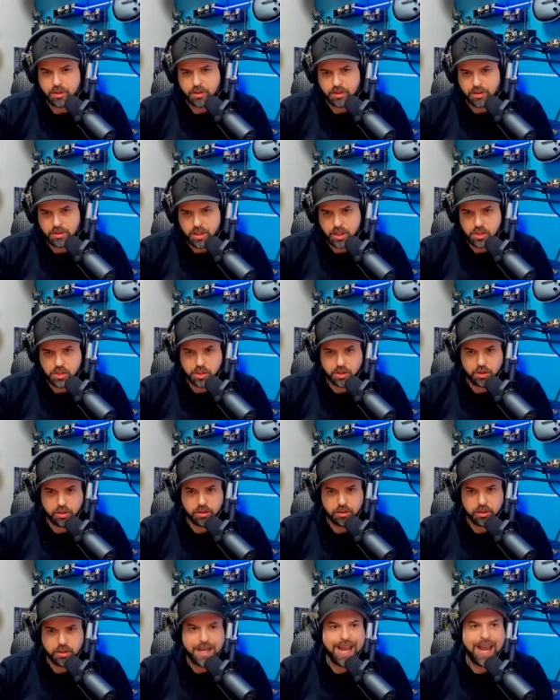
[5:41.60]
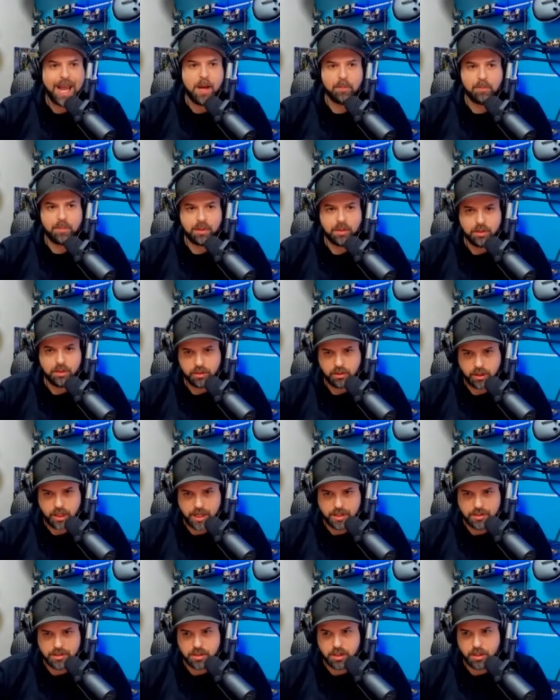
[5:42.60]
digital camp
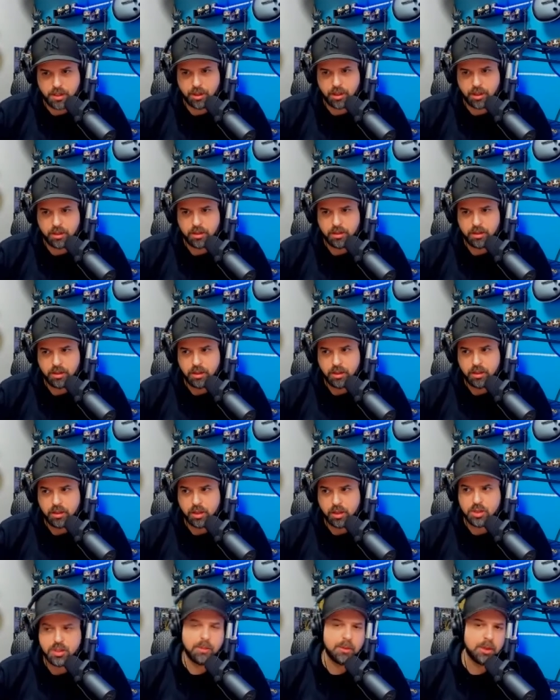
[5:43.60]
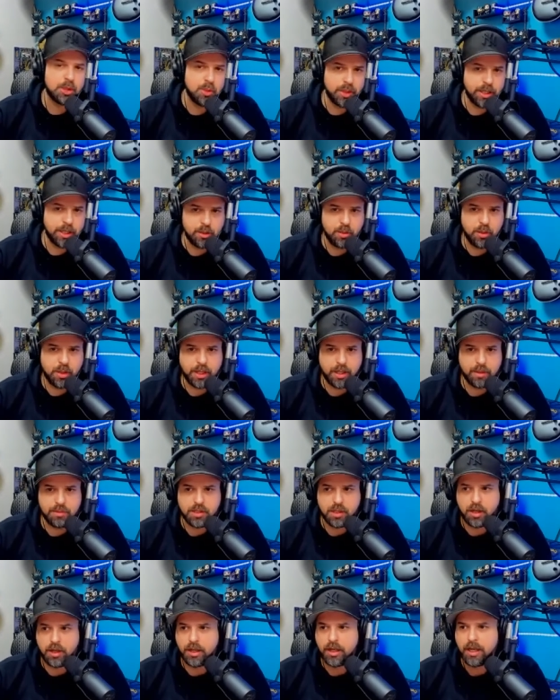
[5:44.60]
last summer or summer 2020 i'm
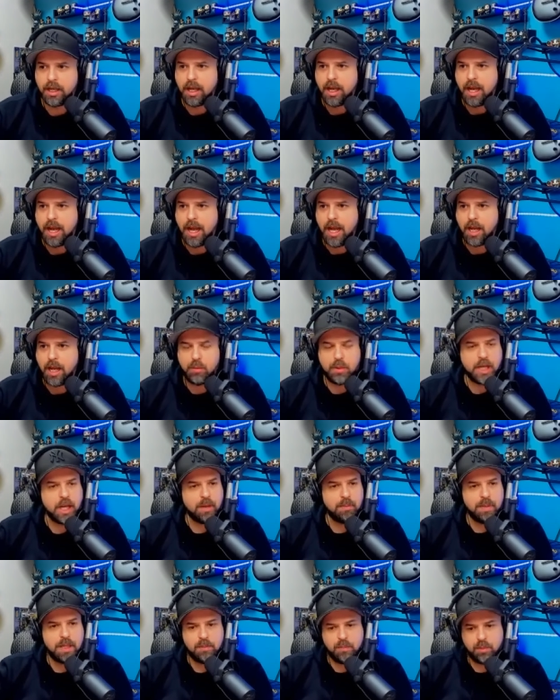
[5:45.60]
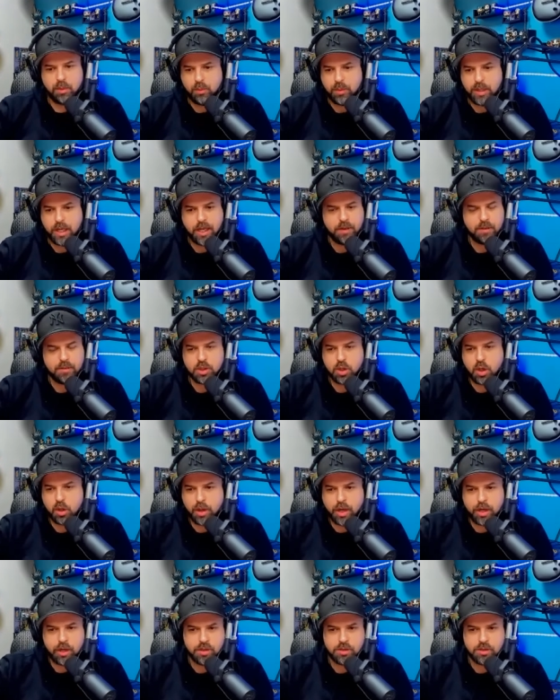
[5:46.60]
sorry and we had people we had
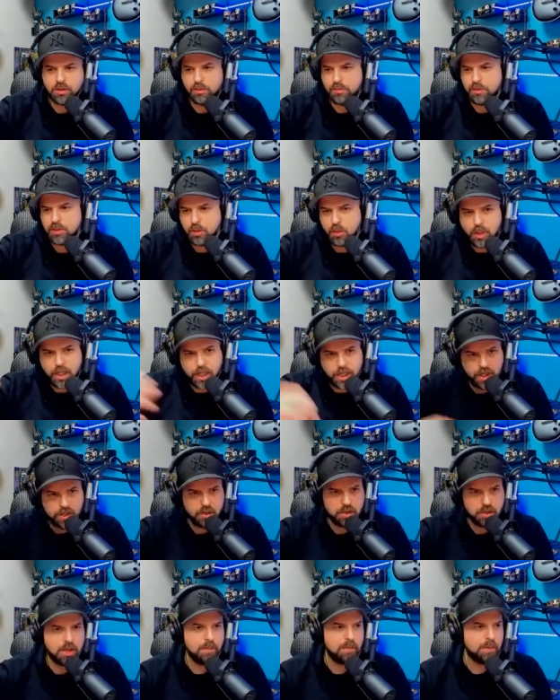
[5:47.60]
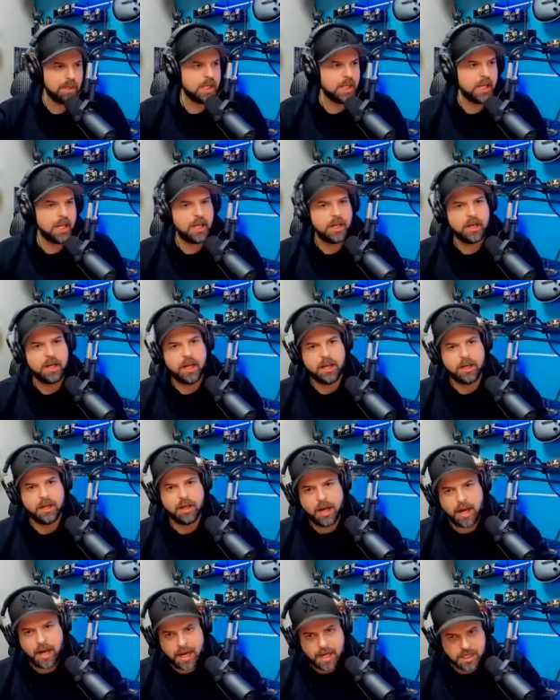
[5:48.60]
songwriters from sweden jumping in and
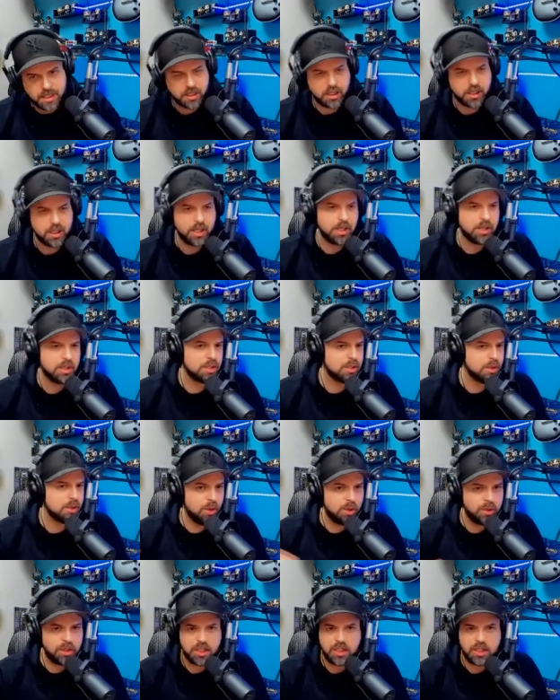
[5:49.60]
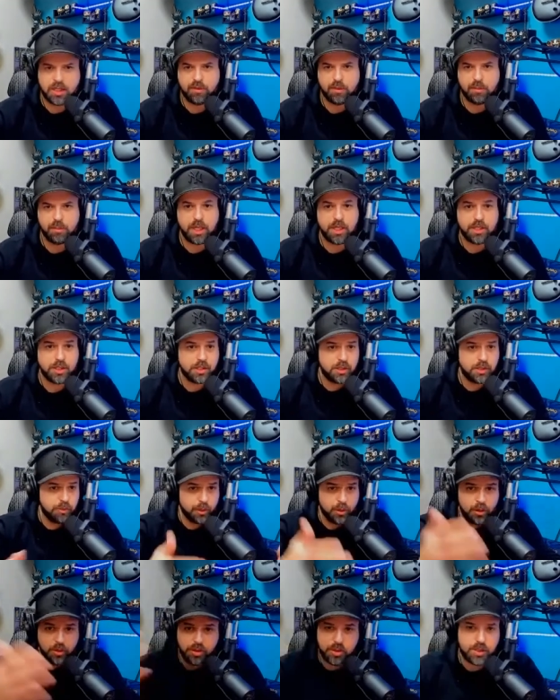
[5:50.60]
iceland and just all these different places and we
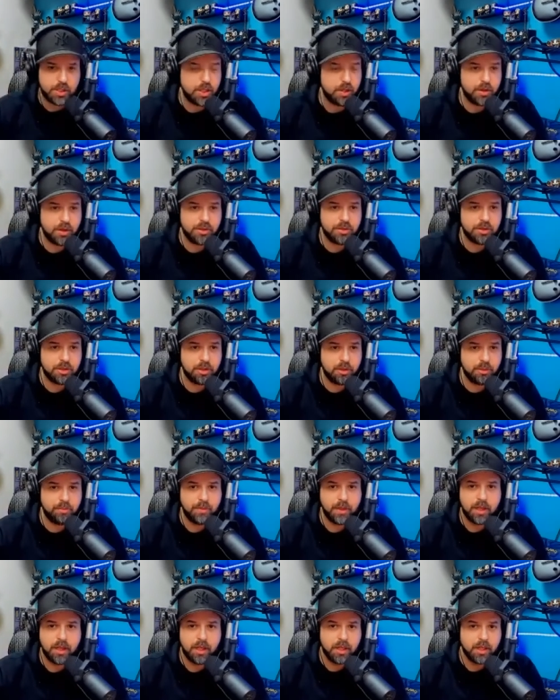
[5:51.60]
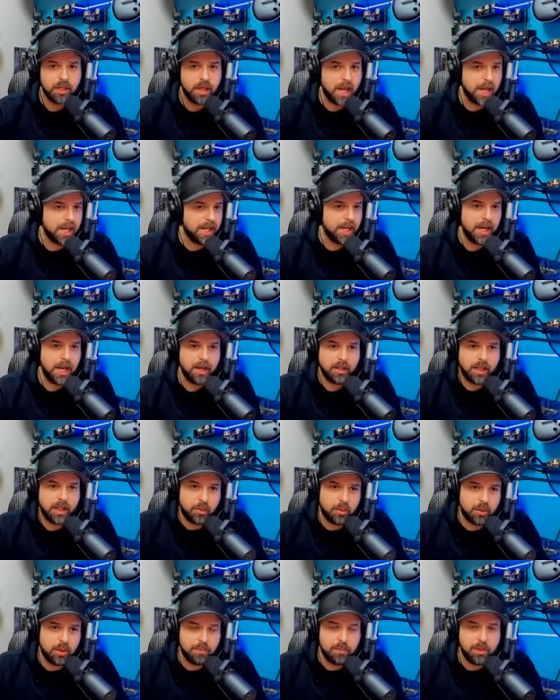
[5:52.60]
were all just here on zoom hanging out like
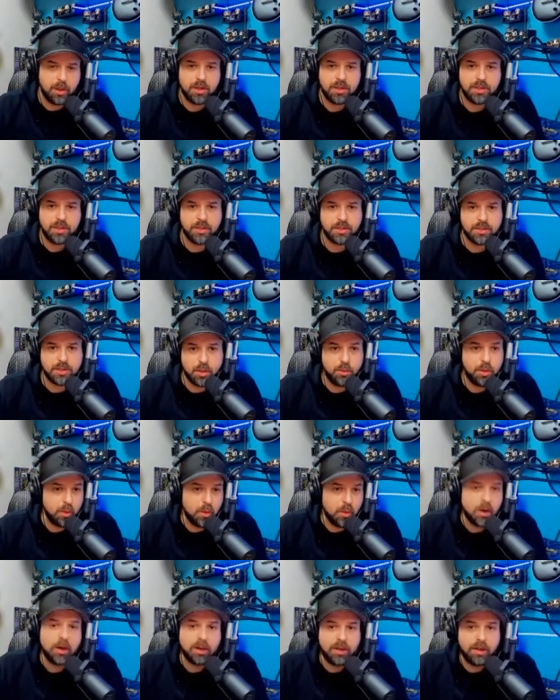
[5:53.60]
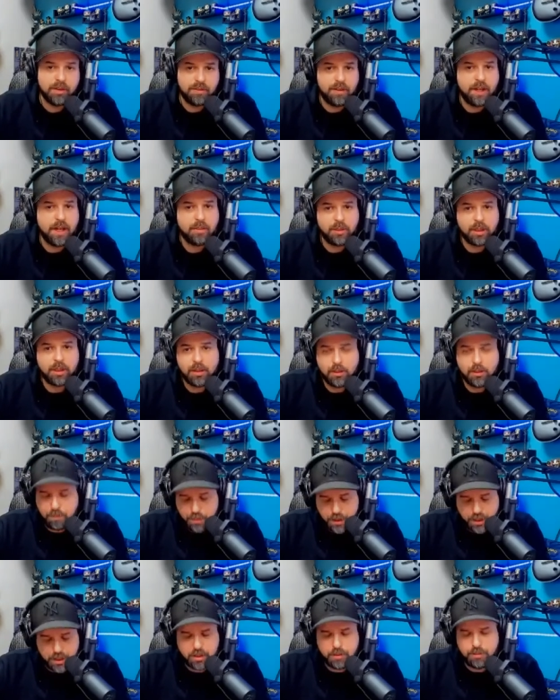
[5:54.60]
we're in person so we were a family a
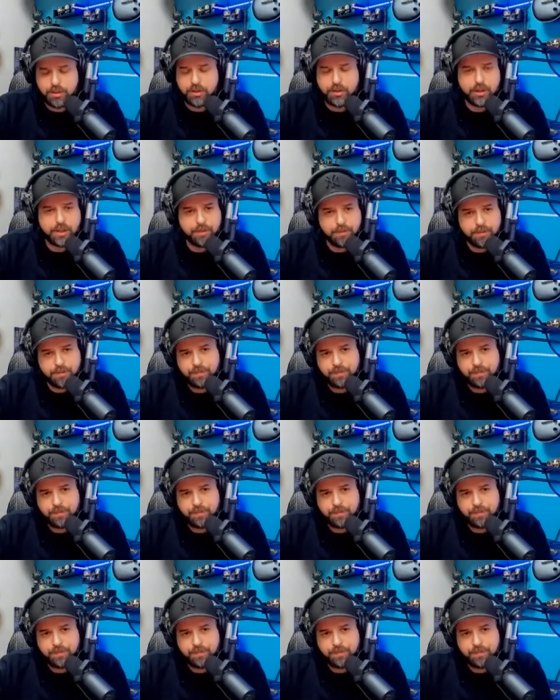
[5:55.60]
big community yeah